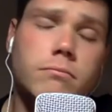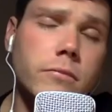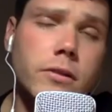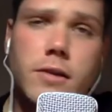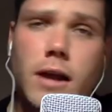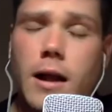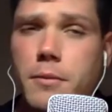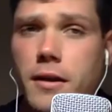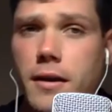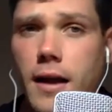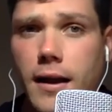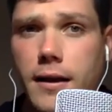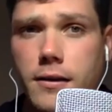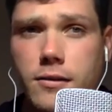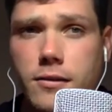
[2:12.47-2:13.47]
the time the
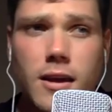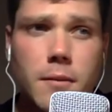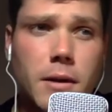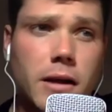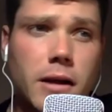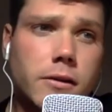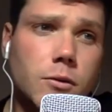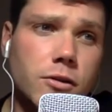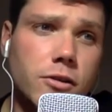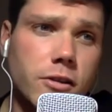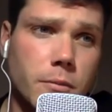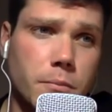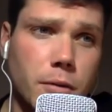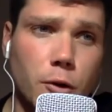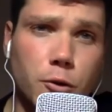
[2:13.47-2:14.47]
90s came out, there was
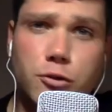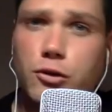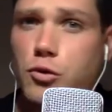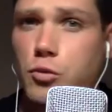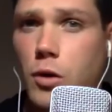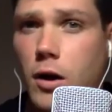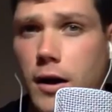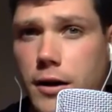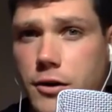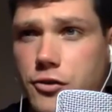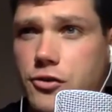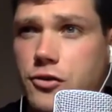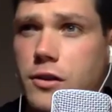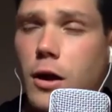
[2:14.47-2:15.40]
the post grunge,